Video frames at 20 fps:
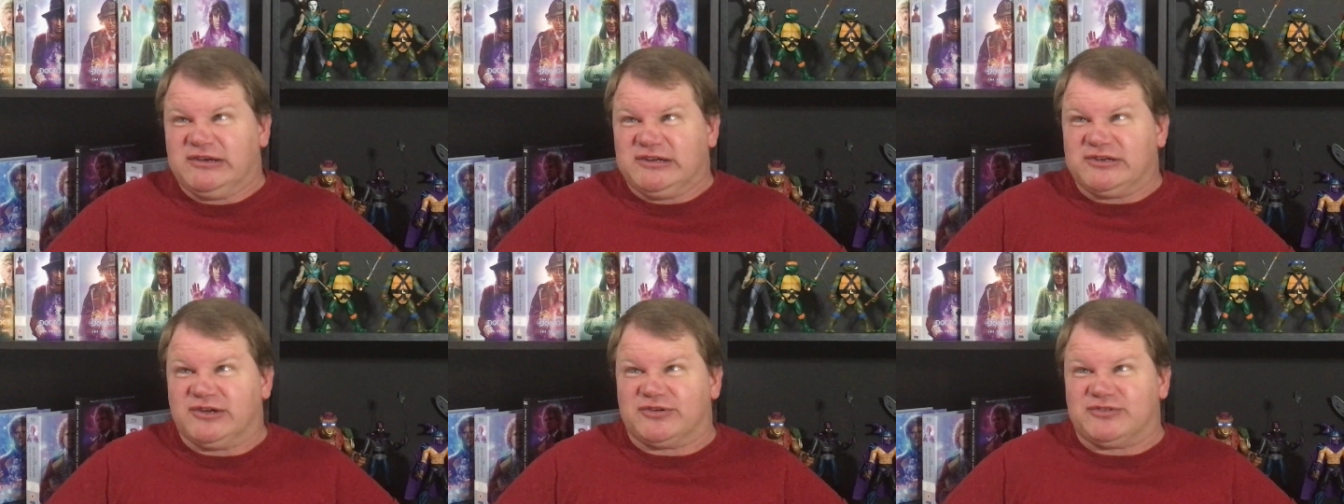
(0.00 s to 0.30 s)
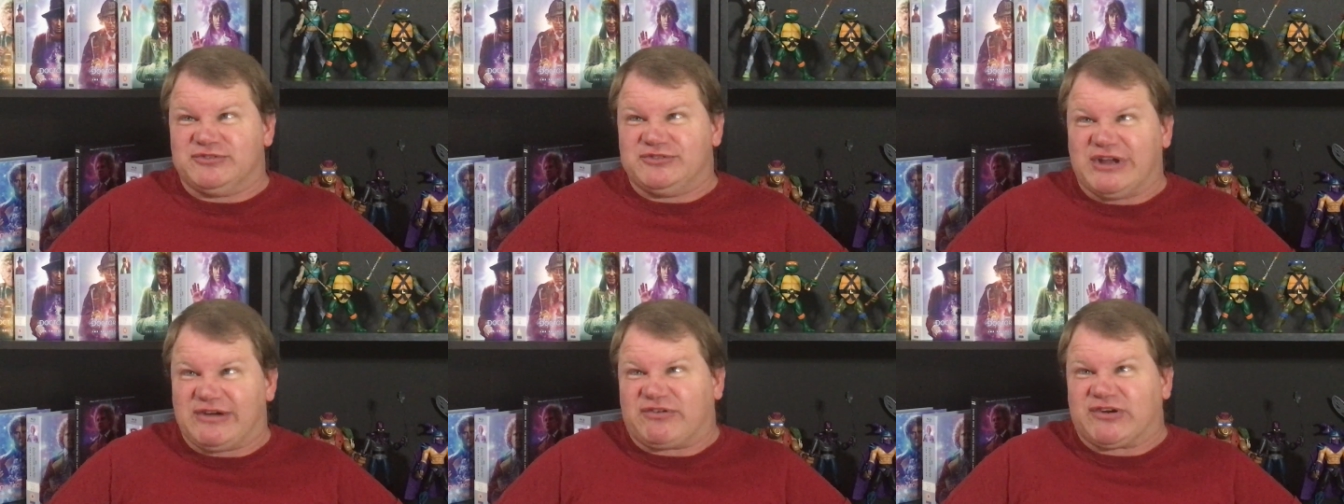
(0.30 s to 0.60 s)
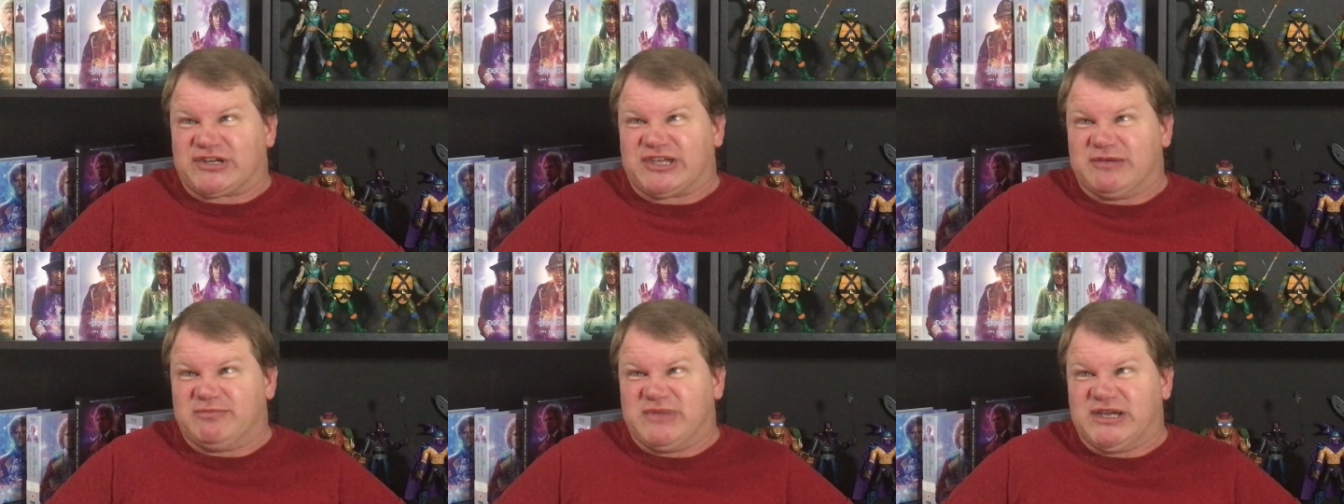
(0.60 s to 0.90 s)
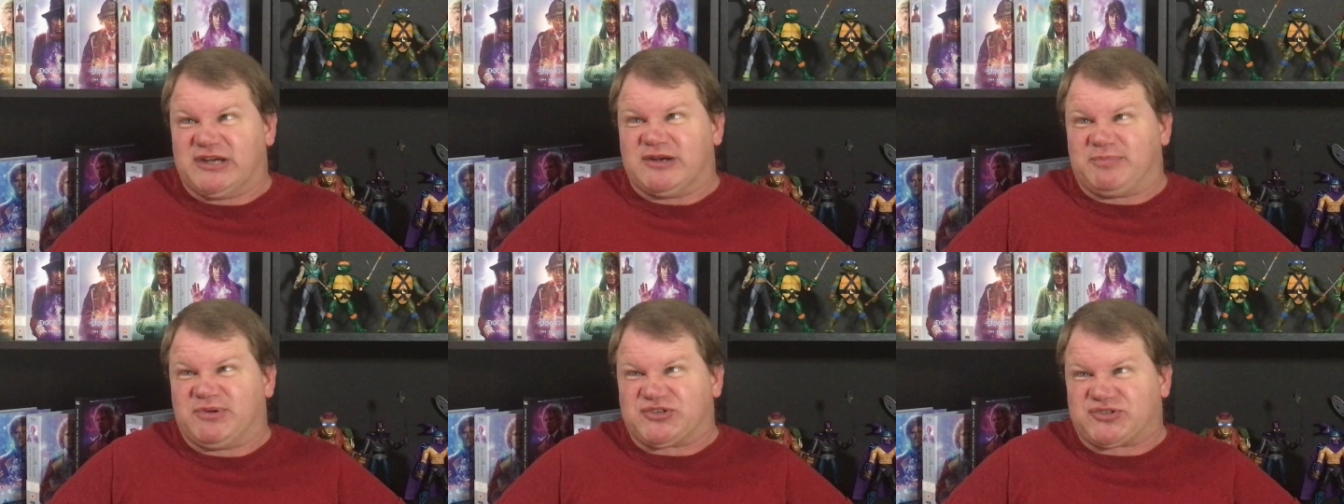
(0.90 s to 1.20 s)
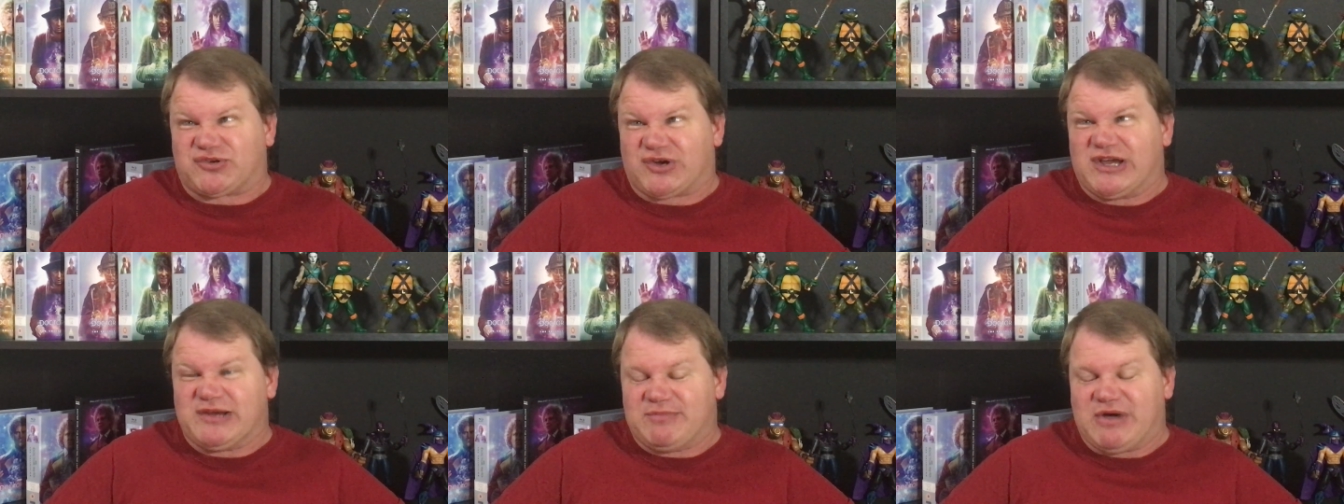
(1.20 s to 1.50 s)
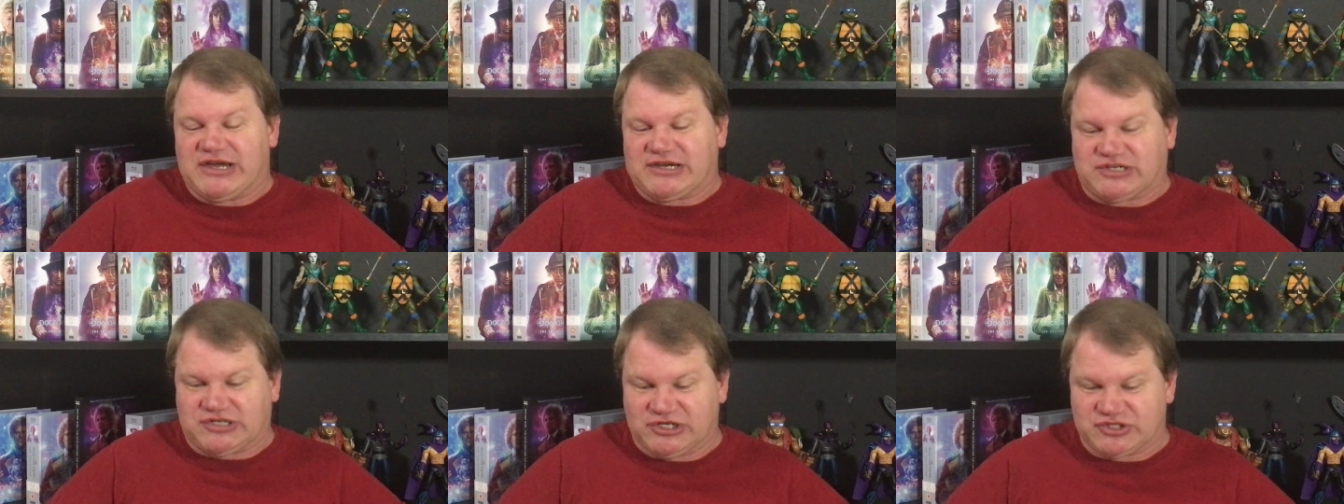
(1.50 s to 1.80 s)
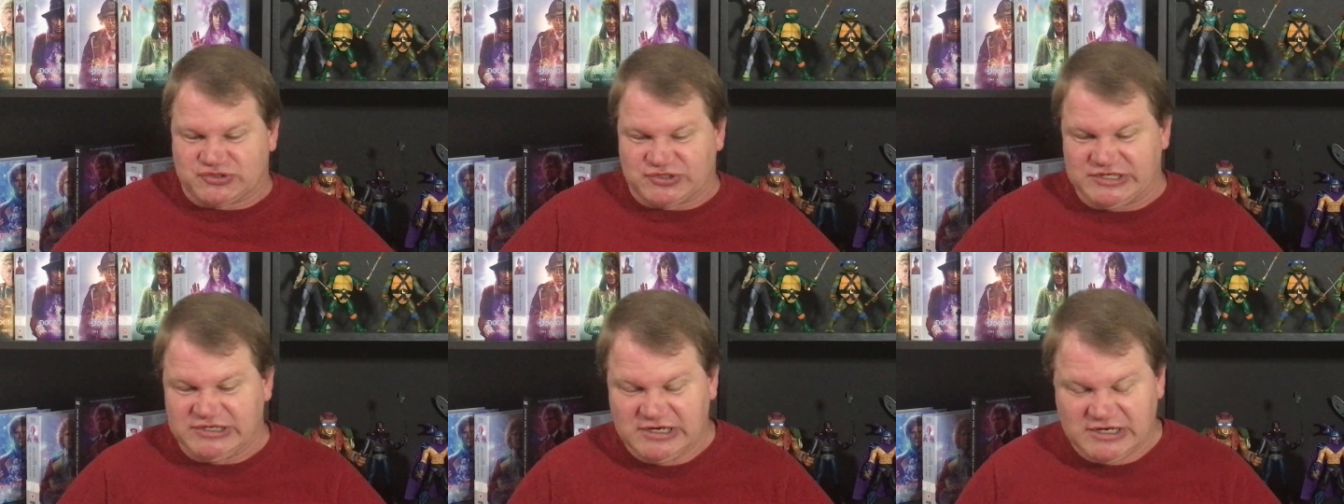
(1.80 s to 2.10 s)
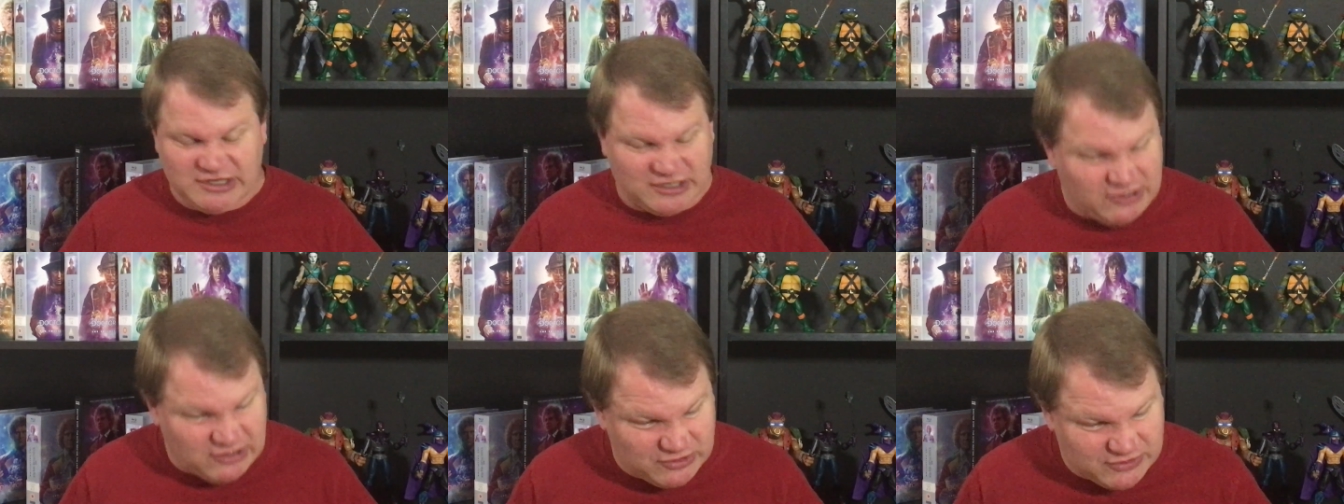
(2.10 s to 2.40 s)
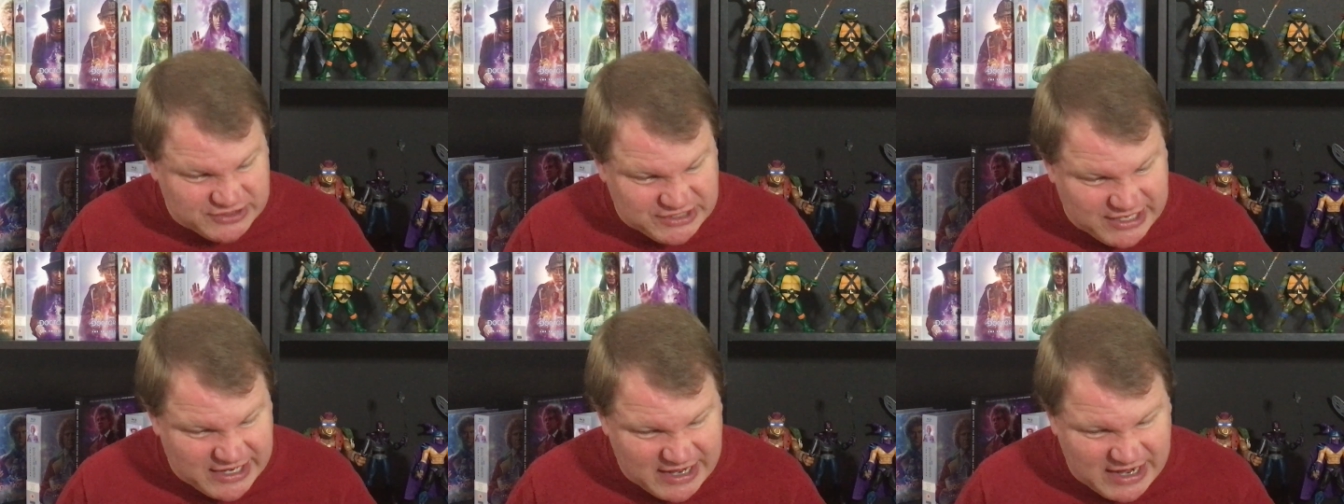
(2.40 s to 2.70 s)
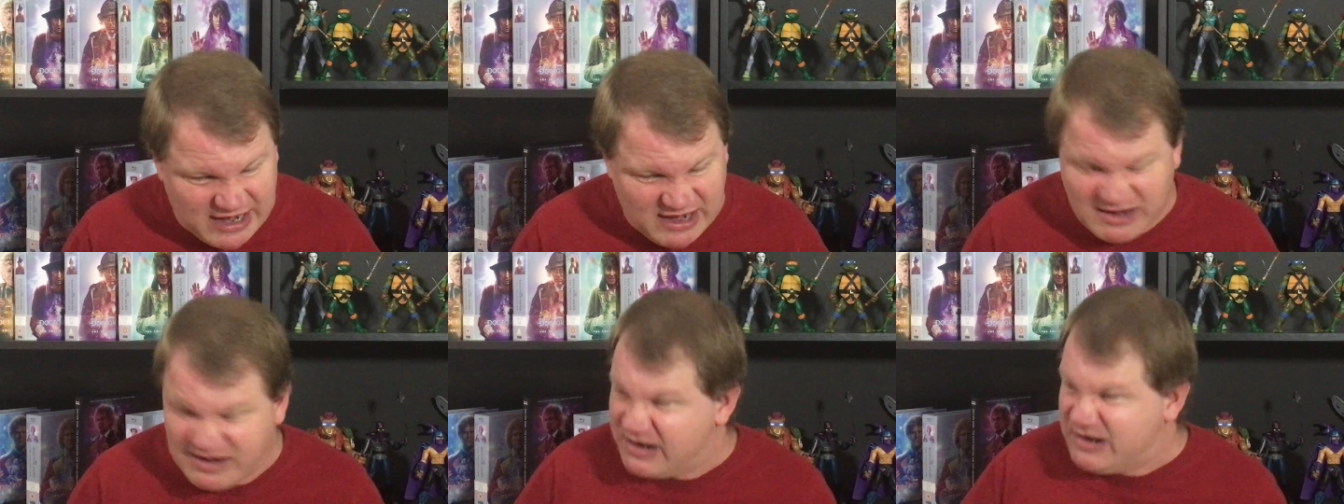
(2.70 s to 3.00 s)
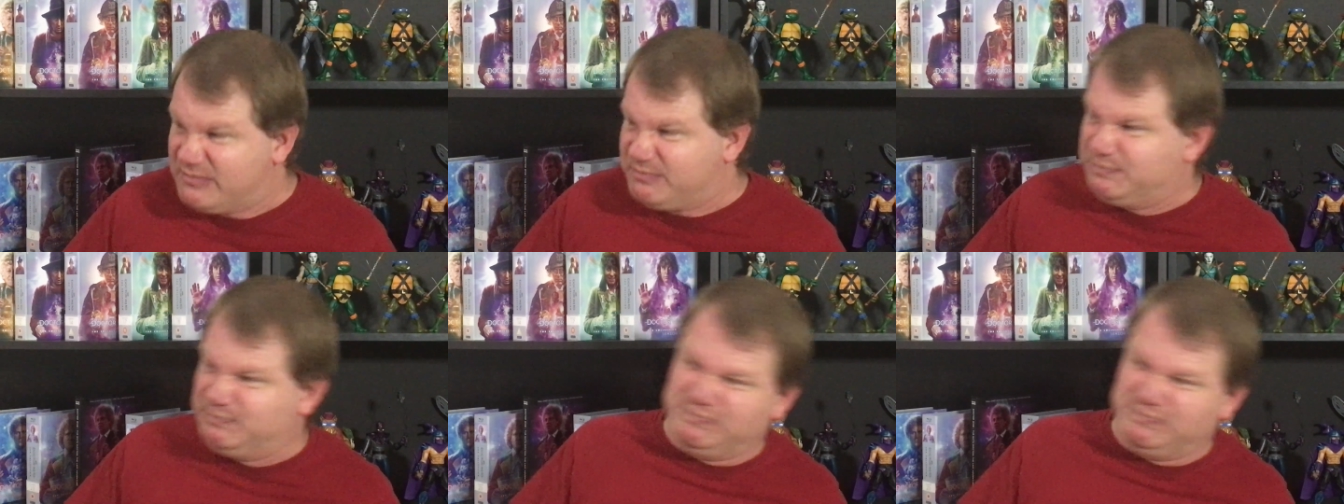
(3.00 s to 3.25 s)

You'll never get me to betray my country. Oh, yeah?